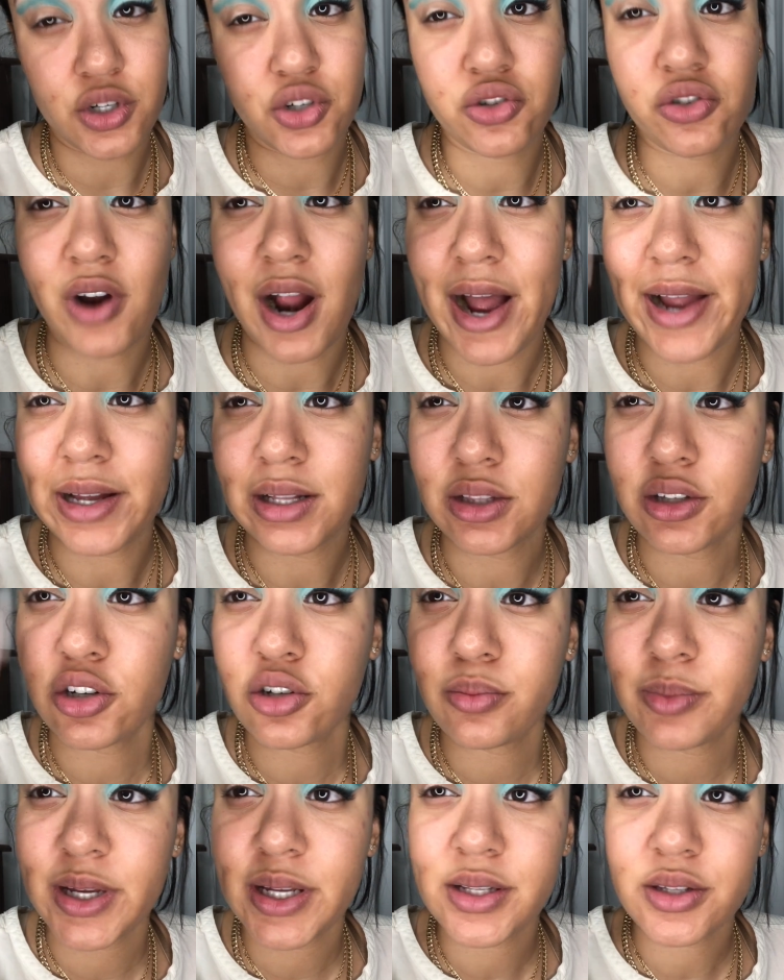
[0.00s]
dry a little
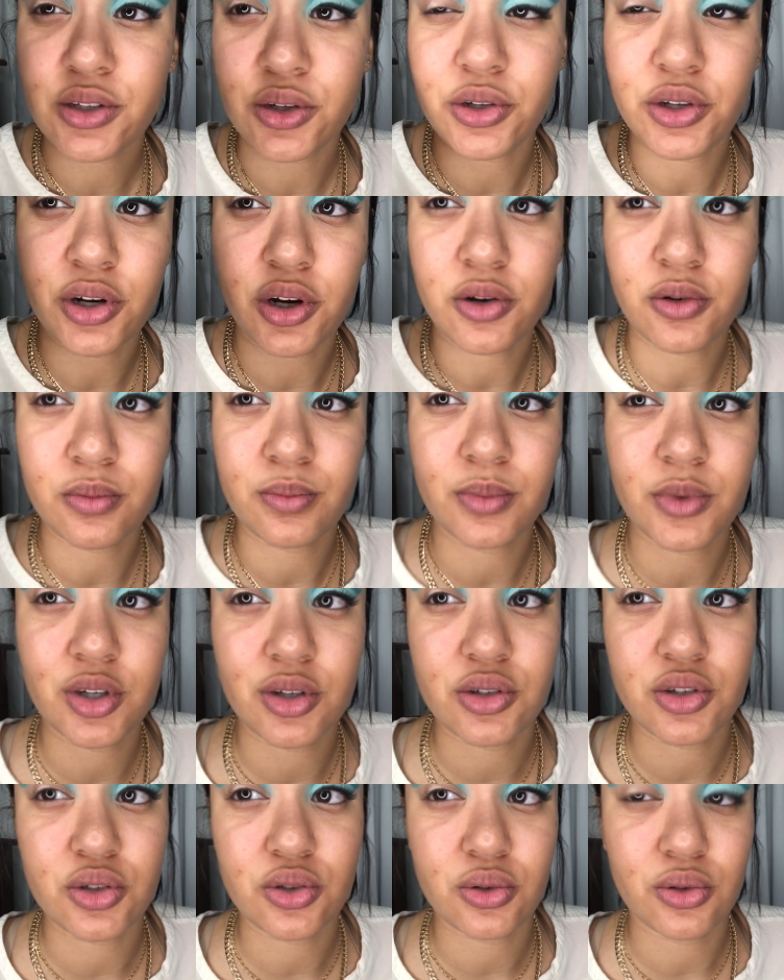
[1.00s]
bit, so you
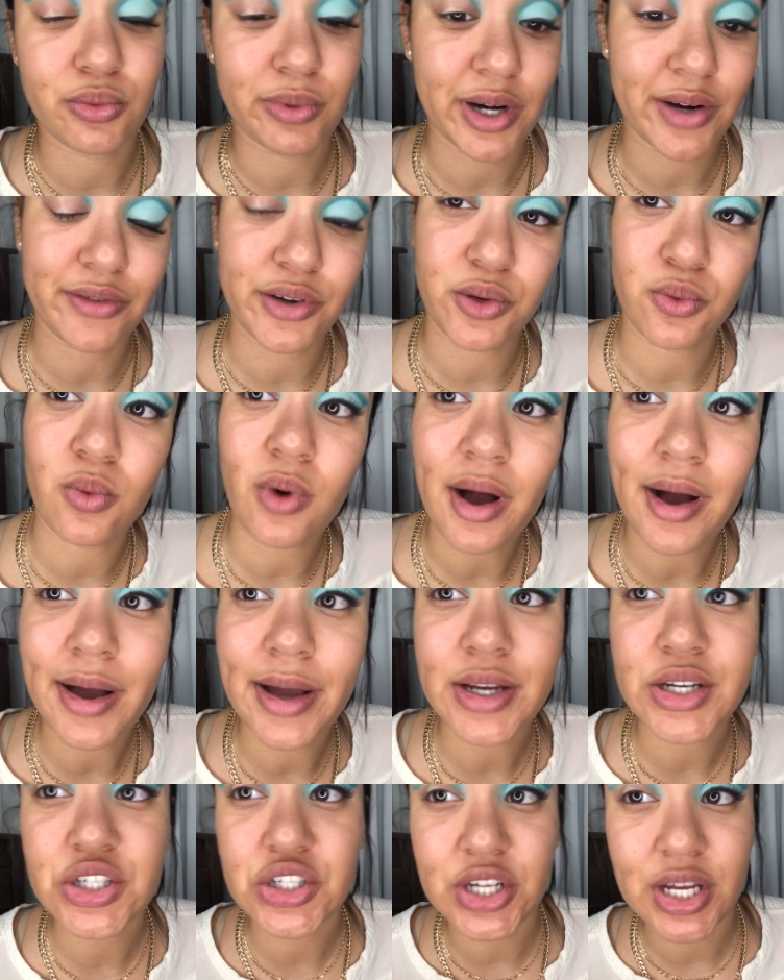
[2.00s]
could do whatever you
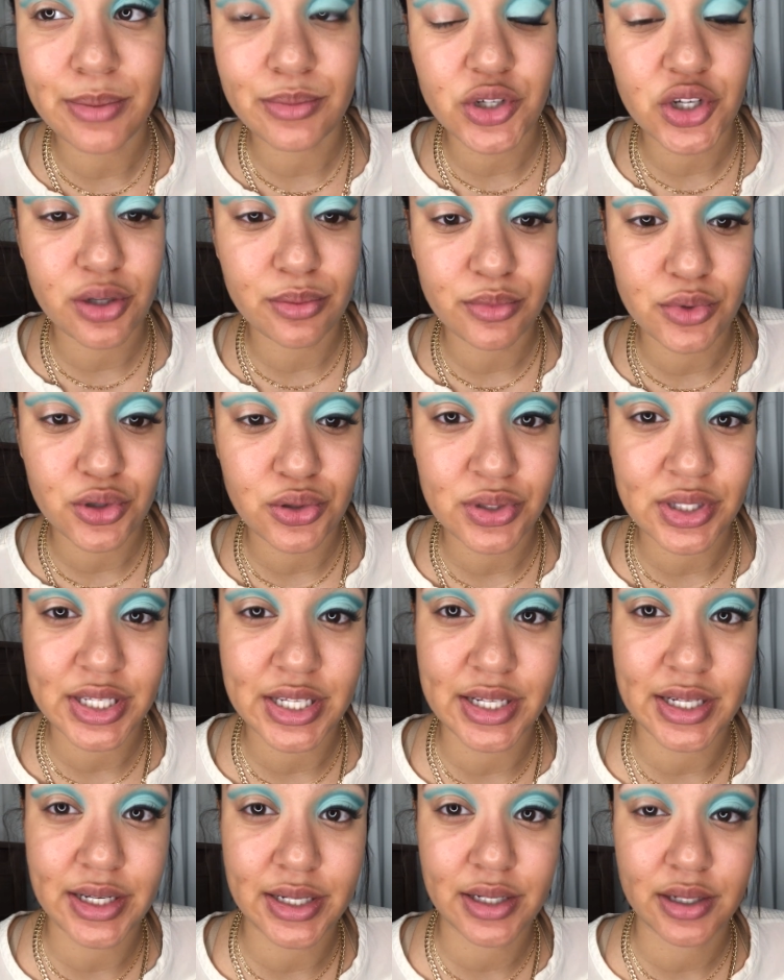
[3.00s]
want, jam to your
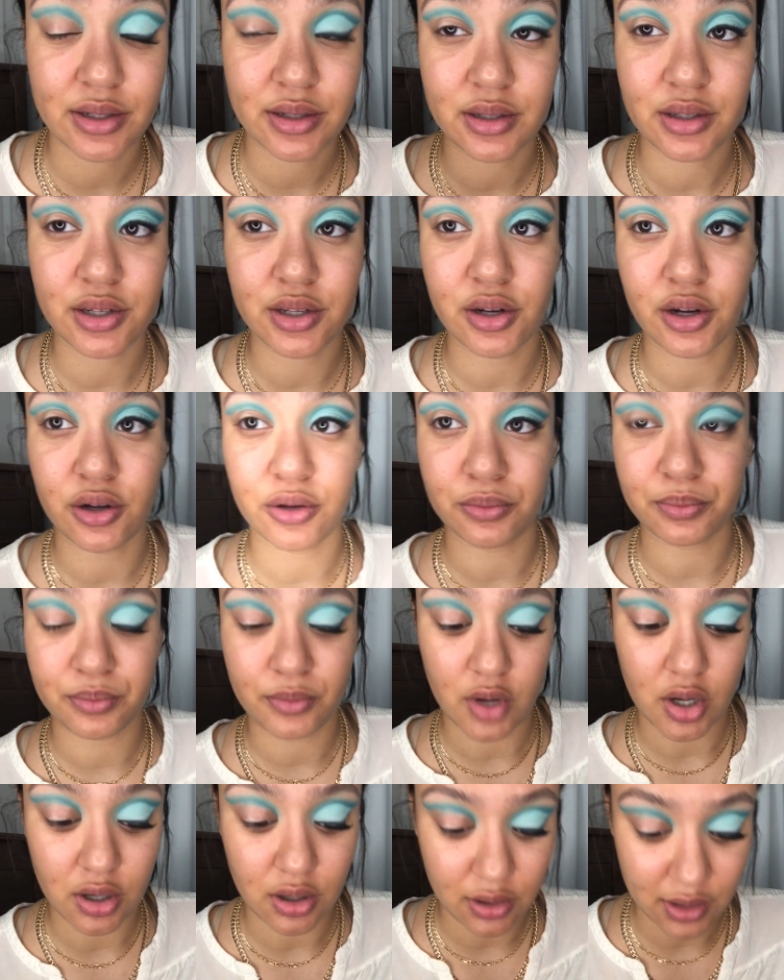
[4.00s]
music,
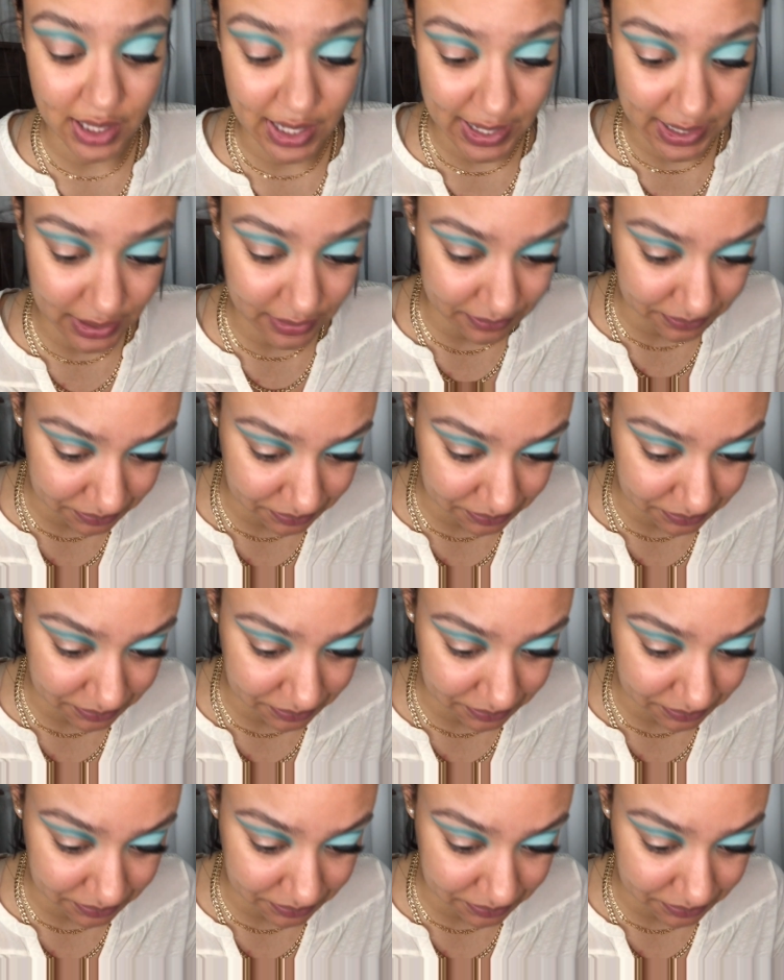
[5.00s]
all that.